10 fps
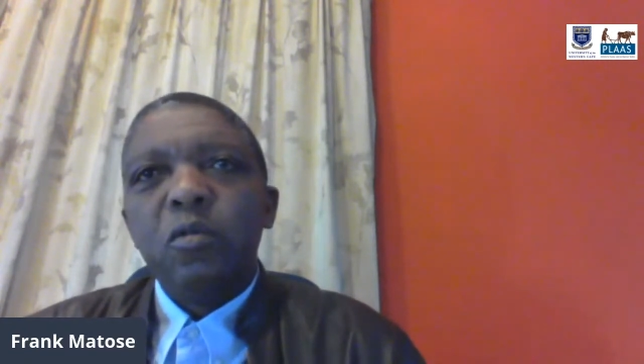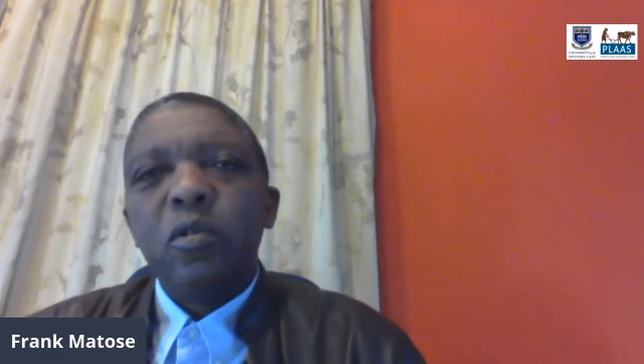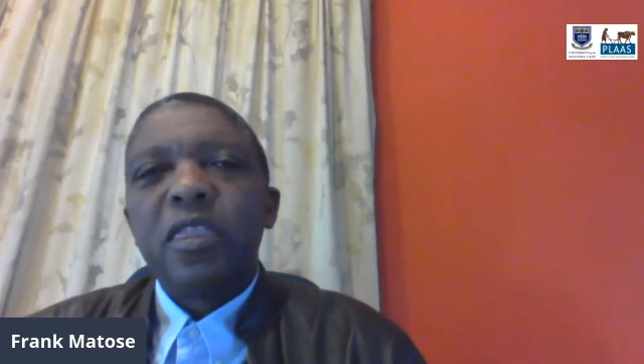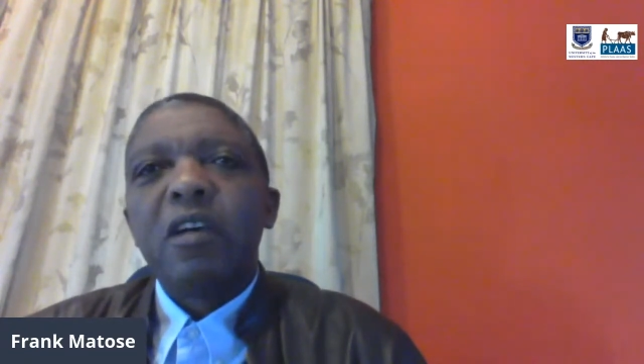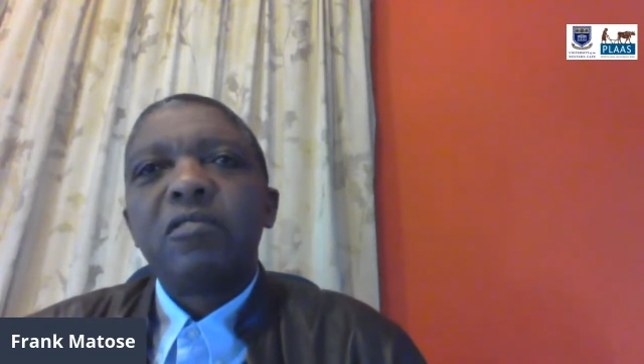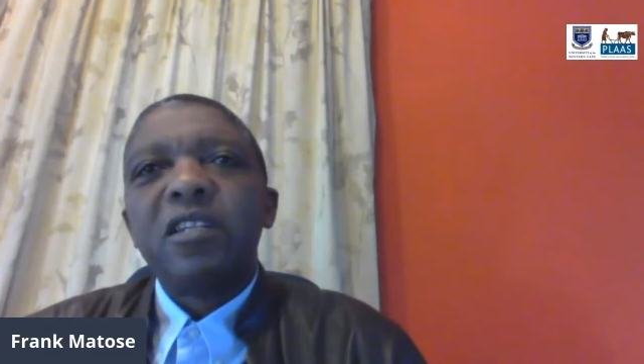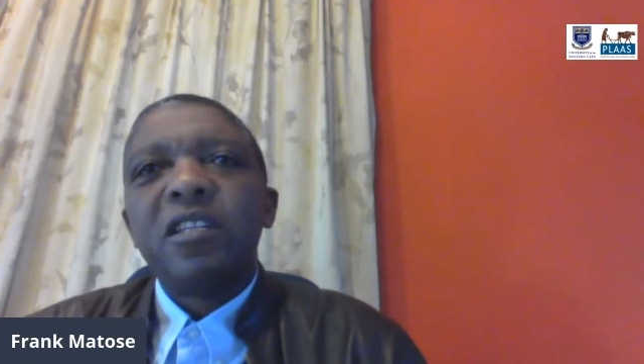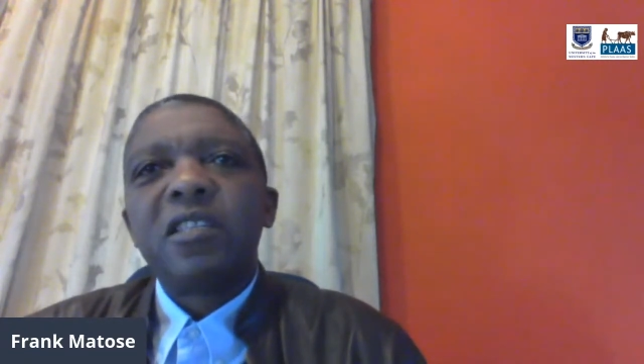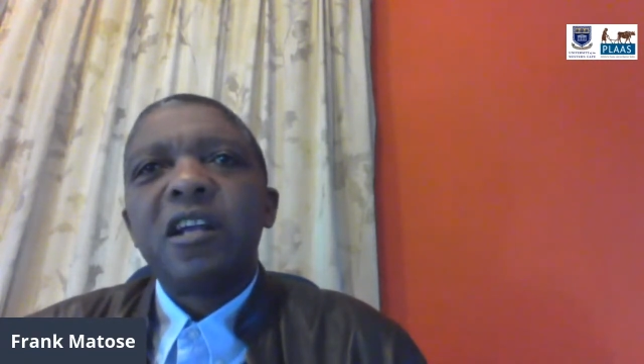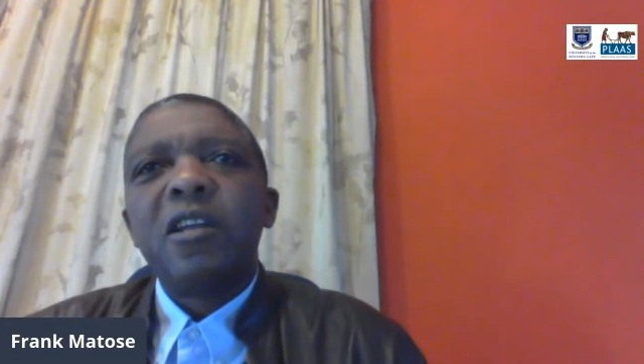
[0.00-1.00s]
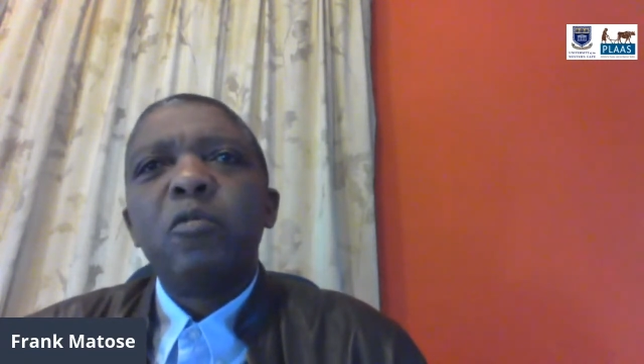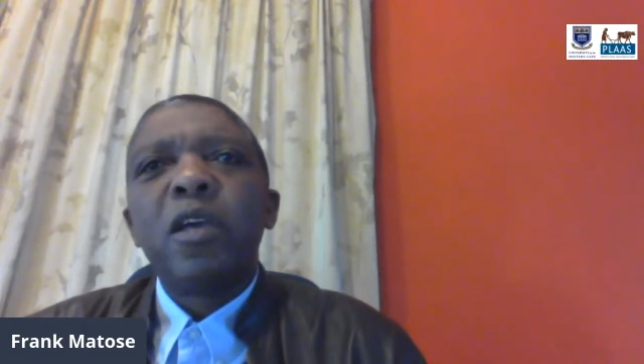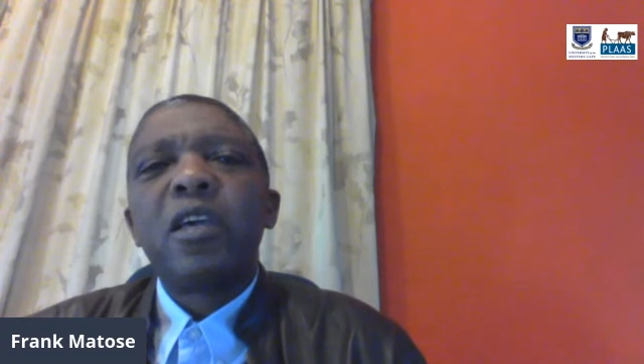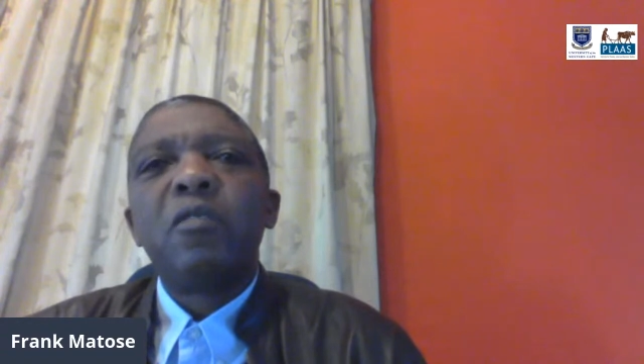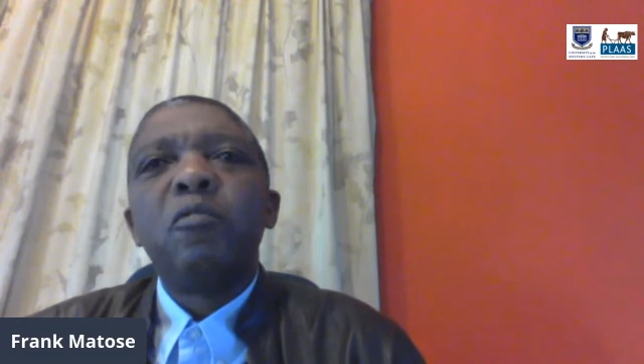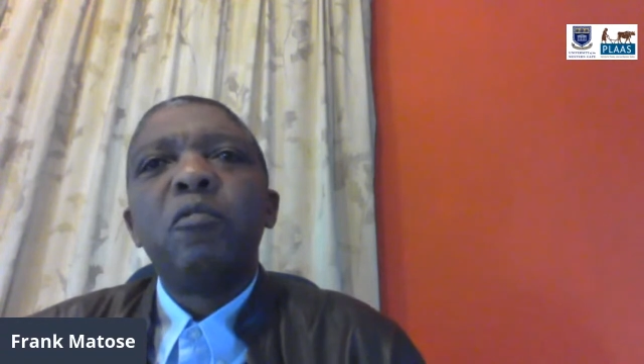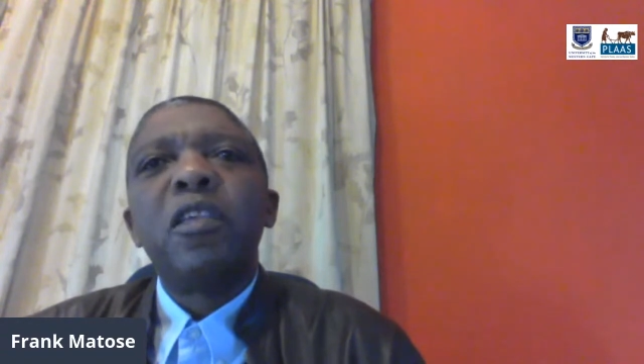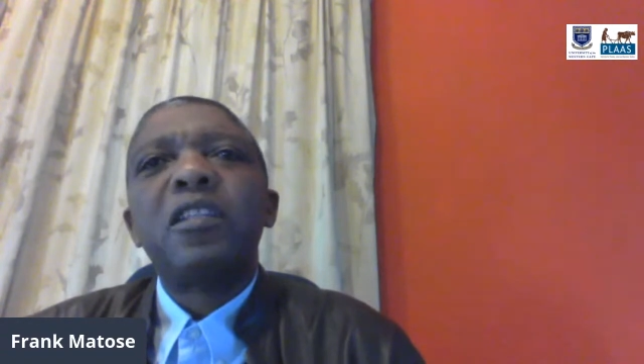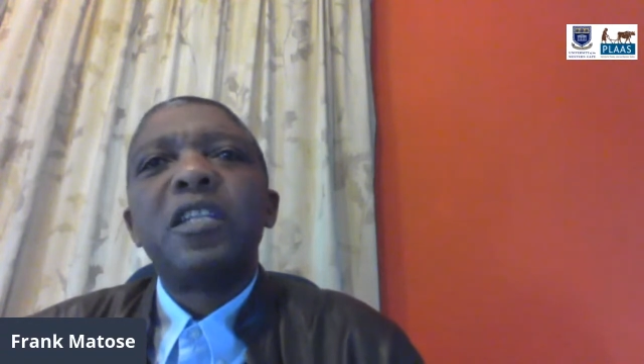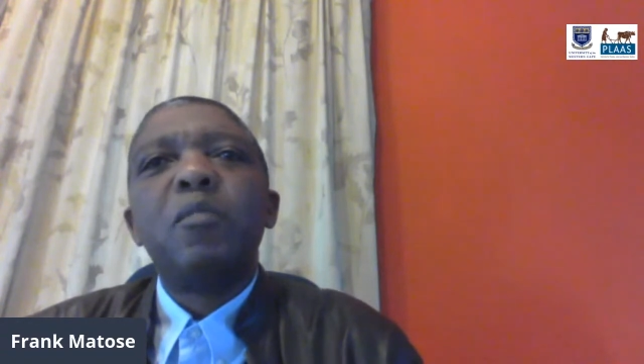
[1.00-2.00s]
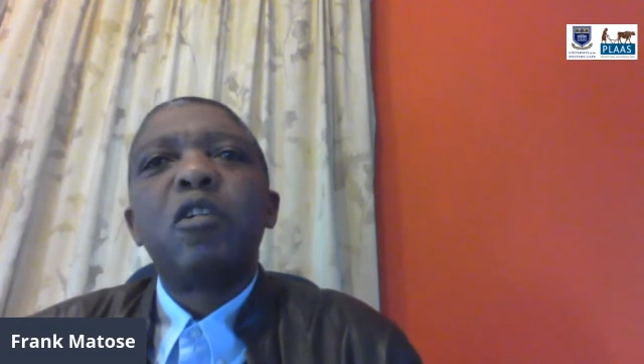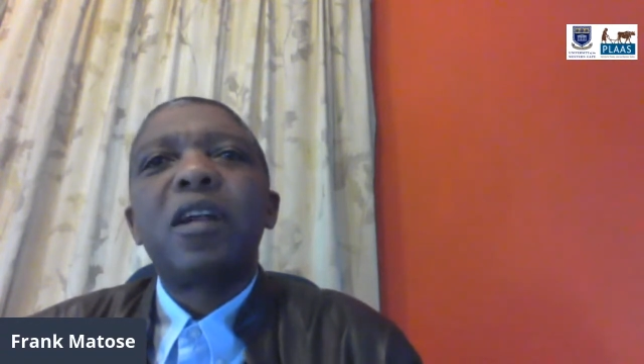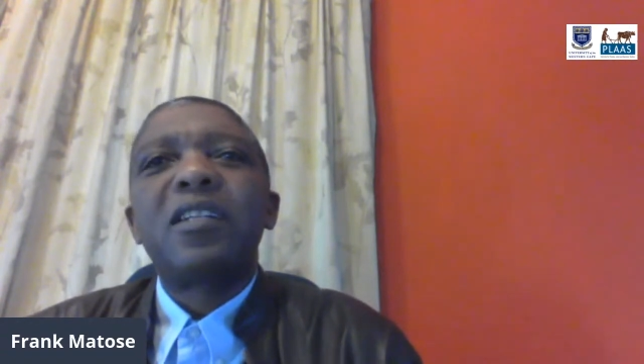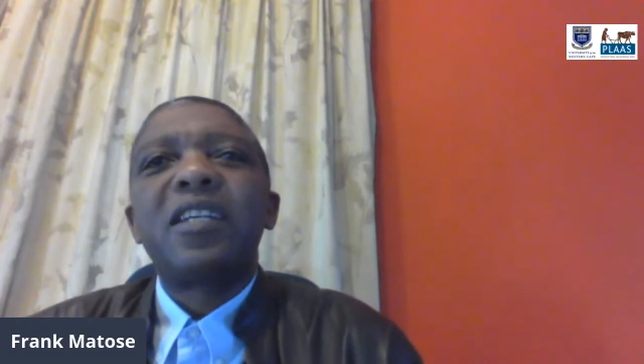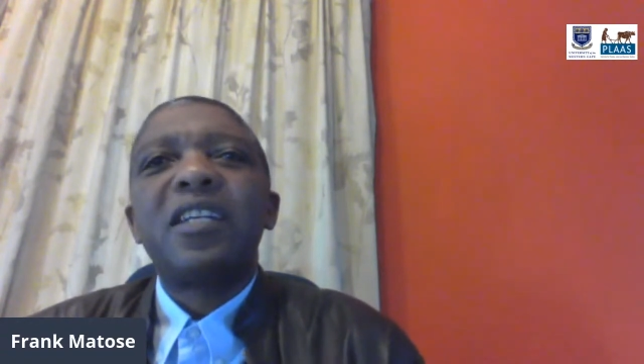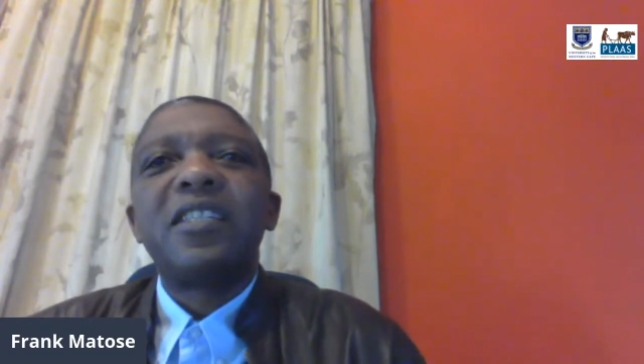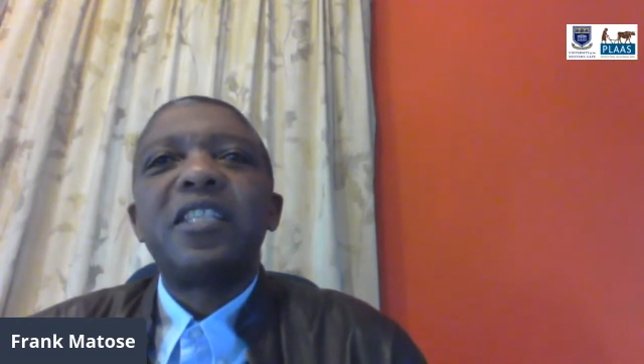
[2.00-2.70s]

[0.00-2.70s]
without necessarily working with democratic